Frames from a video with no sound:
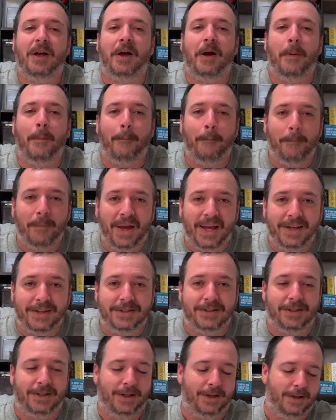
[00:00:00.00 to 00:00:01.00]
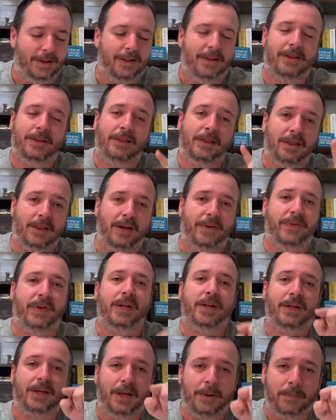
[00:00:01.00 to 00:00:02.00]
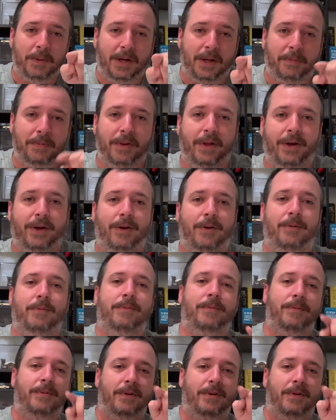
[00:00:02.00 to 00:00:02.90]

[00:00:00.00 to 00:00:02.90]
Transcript: Amazing. Love it. Keep it up, Lego.